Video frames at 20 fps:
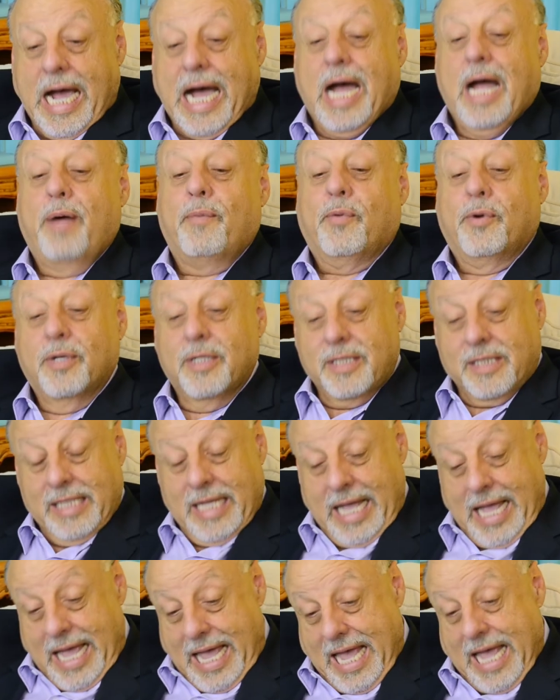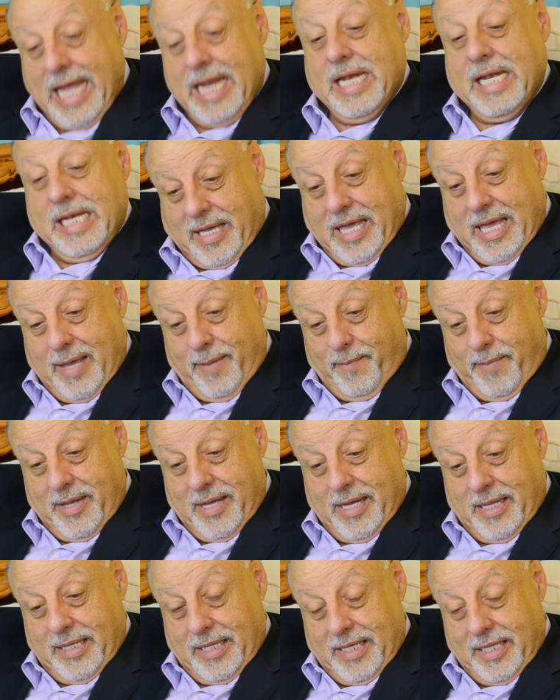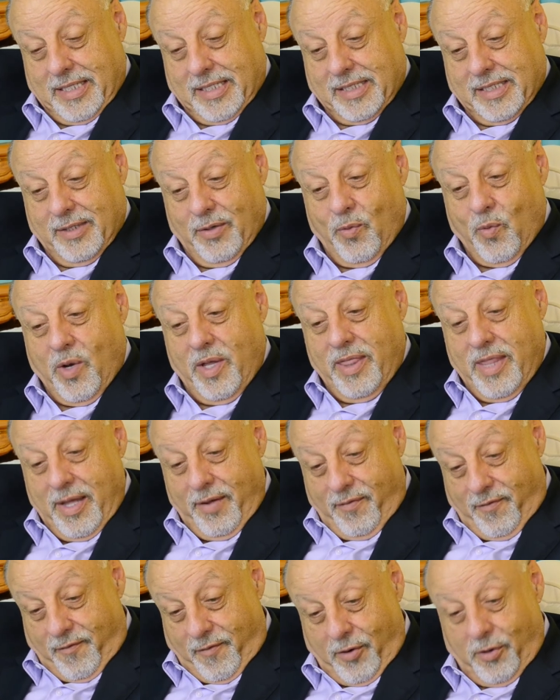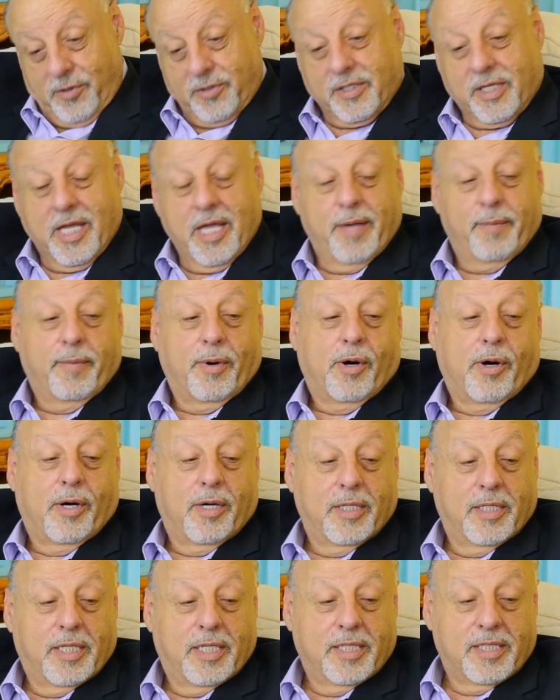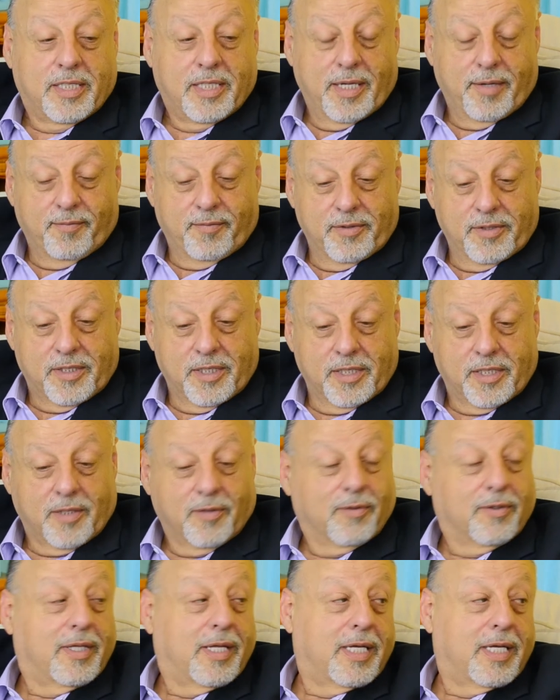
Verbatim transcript: I was at KBLX when they first came on in San Francisco in